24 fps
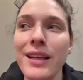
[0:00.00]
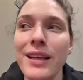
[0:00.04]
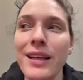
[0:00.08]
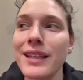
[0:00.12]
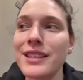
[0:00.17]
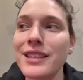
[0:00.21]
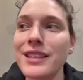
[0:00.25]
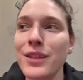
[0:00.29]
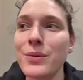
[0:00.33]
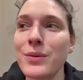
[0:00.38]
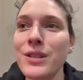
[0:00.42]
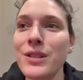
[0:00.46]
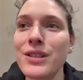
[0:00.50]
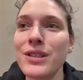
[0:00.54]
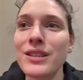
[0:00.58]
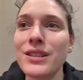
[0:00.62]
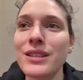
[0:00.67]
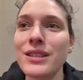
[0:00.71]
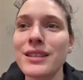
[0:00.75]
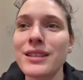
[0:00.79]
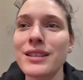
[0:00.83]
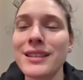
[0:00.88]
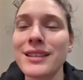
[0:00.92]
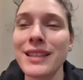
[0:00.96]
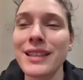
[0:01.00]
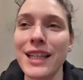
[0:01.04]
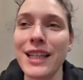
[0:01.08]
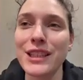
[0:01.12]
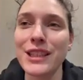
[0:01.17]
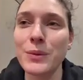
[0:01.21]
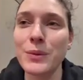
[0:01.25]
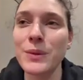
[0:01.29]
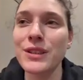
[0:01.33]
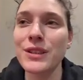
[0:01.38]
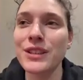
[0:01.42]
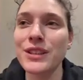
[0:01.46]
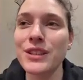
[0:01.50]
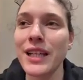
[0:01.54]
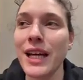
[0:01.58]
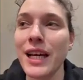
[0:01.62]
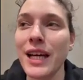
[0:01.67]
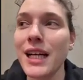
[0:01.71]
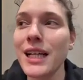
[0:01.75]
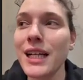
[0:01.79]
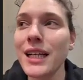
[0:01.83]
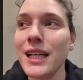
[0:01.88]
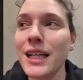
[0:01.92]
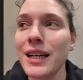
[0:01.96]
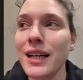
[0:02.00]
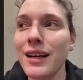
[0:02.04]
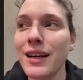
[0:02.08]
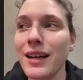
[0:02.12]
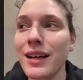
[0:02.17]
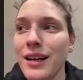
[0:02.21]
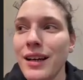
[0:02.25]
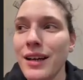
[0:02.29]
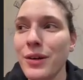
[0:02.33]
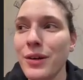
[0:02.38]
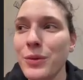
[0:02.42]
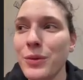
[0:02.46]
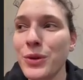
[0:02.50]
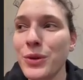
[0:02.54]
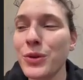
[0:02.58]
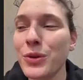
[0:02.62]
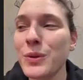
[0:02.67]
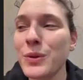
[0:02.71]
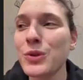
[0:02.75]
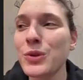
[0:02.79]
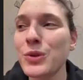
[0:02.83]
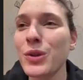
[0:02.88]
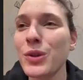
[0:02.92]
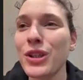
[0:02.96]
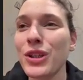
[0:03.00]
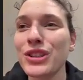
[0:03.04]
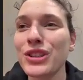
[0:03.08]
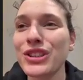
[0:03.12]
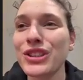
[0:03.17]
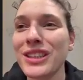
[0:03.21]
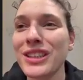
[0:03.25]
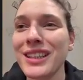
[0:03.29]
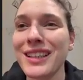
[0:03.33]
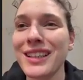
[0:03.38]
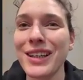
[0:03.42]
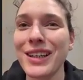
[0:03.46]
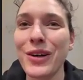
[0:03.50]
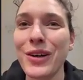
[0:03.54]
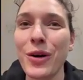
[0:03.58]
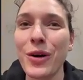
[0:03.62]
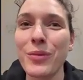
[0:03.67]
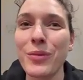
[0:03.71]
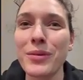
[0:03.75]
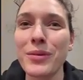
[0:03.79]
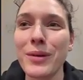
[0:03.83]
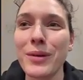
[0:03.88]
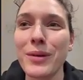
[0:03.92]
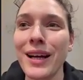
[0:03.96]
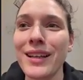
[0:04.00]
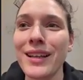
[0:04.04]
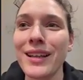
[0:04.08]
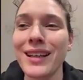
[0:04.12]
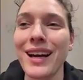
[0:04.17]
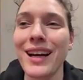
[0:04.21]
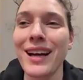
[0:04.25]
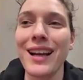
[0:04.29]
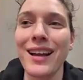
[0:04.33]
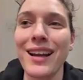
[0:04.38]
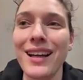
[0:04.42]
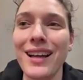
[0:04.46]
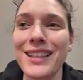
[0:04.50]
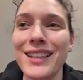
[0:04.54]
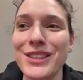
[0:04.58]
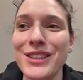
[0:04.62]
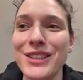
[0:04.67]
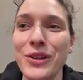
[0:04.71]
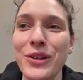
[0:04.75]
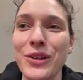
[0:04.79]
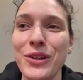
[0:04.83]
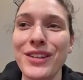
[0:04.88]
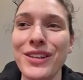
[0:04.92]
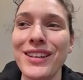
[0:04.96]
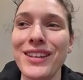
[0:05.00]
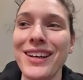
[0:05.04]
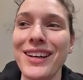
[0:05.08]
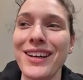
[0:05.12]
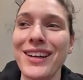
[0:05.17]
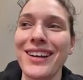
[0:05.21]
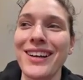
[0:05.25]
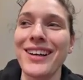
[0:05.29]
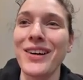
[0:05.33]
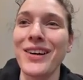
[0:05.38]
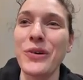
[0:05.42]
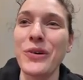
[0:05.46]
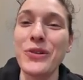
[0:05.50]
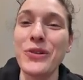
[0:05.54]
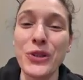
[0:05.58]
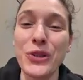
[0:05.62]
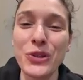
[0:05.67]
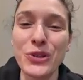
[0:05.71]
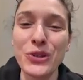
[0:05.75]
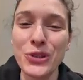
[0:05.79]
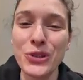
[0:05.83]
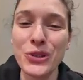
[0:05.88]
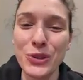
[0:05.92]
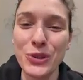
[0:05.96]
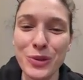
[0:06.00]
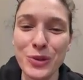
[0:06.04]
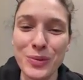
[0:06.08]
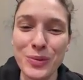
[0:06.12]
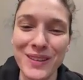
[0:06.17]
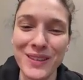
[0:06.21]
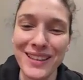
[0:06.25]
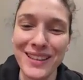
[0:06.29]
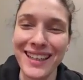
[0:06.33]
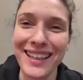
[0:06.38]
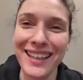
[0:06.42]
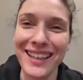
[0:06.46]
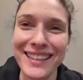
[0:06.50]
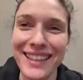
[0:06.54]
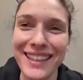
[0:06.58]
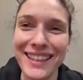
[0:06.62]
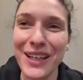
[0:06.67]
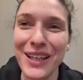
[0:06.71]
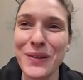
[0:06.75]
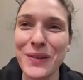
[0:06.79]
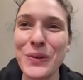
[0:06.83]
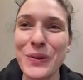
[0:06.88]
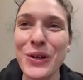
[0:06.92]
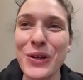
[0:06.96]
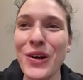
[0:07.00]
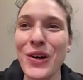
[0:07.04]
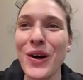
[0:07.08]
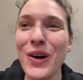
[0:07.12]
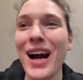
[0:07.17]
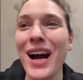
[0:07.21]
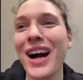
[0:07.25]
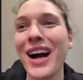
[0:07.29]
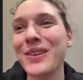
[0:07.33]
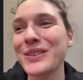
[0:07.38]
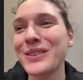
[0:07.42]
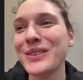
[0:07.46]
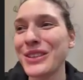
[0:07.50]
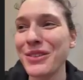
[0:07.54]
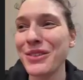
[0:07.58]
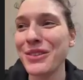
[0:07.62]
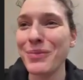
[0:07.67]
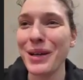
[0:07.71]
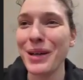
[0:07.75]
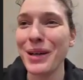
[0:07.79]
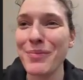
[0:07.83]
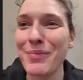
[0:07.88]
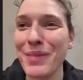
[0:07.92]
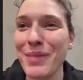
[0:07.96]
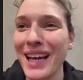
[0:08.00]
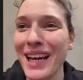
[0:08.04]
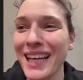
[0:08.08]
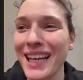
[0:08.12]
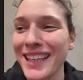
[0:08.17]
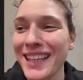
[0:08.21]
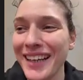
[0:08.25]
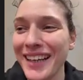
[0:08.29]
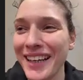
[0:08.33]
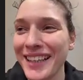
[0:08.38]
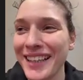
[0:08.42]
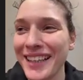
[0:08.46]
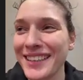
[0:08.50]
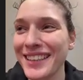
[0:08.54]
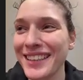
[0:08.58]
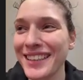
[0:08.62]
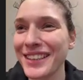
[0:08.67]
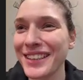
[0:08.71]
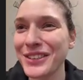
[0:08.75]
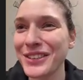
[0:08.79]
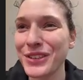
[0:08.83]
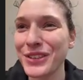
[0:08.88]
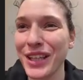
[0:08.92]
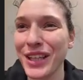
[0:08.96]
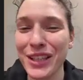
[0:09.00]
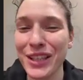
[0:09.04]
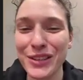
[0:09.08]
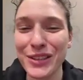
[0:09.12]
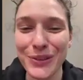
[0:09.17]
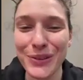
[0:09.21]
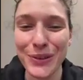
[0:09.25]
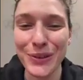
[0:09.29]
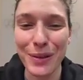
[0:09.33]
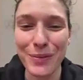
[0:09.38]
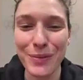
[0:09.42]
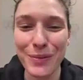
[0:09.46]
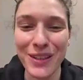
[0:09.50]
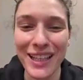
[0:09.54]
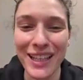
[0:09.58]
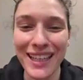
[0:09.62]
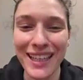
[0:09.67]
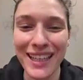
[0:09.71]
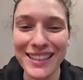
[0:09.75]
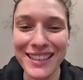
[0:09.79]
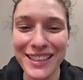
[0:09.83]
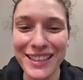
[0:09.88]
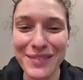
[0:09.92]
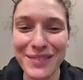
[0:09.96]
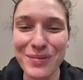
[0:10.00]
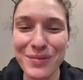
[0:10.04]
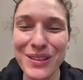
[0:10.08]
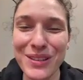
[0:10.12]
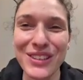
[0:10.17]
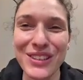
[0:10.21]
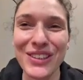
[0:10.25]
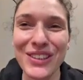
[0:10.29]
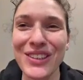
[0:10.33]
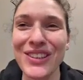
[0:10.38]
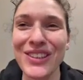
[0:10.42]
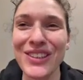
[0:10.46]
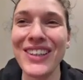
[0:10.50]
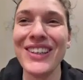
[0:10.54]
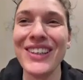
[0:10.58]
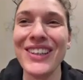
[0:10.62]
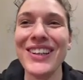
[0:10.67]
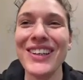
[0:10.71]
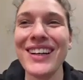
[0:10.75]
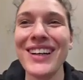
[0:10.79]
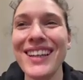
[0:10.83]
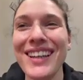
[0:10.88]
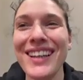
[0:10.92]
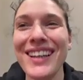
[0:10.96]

as I was young, I would always watch Kobe Bryant highlights on YouTube, and then I would go out in my backyard trying to emulate him. So